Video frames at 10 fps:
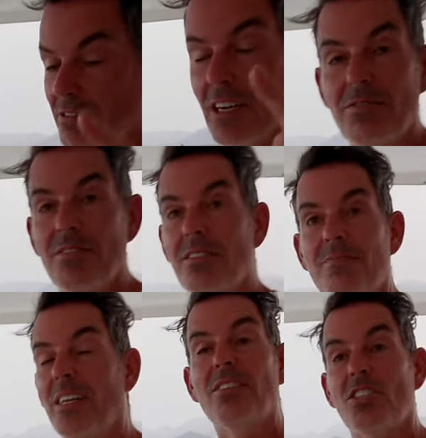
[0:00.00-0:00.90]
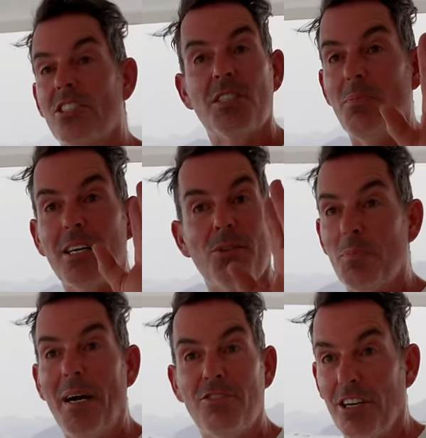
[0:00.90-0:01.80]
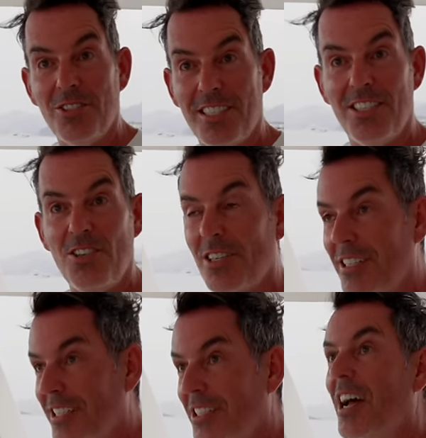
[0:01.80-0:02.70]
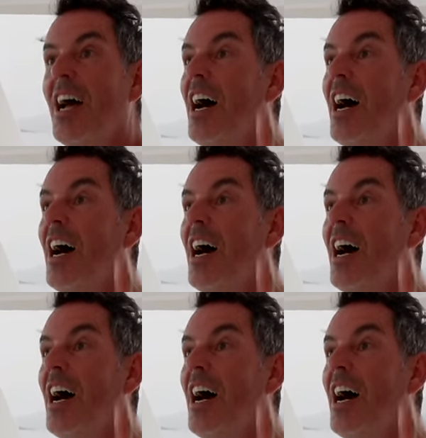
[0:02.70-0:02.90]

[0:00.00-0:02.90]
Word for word: don't I think, no, I think don't, just because Michael Spangio said that you didn't need to.